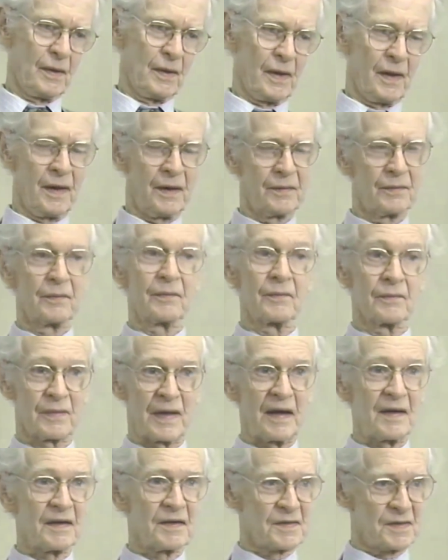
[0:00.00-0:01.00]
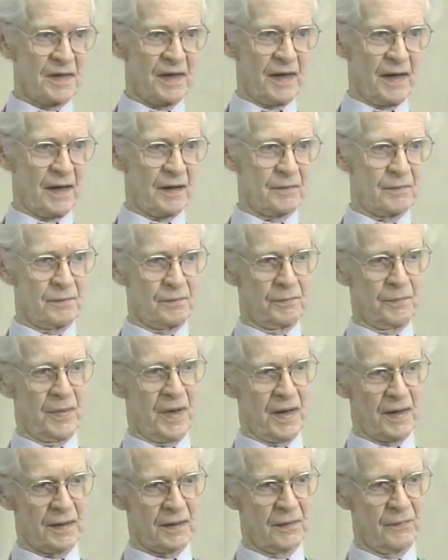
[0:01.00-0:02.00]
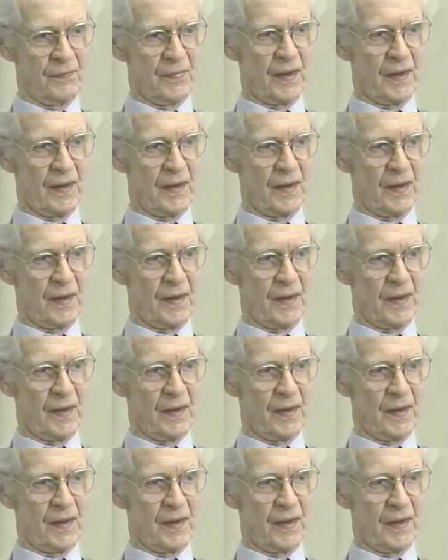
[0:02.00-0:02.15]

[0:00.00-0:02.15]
and that is that. But